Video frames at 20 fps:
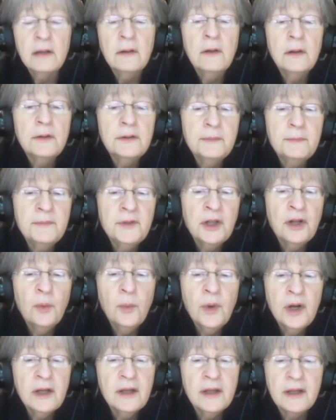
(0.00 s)
Of course, you know,
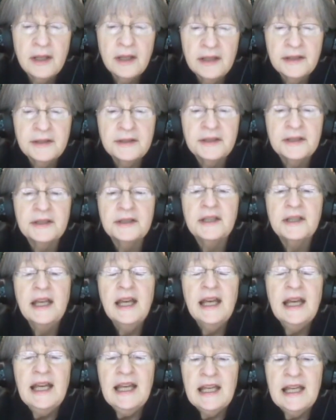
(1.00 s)
one of the things is
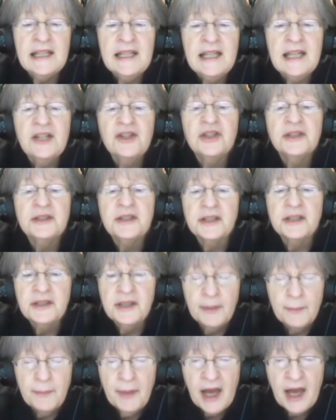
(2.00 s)
it teaches us
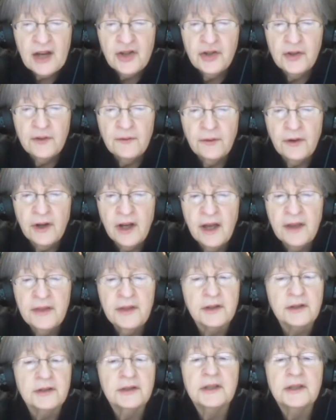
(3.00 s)
compassion for
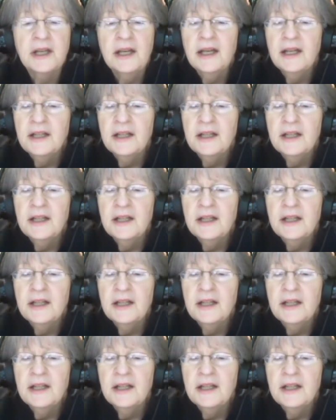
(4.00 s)
others.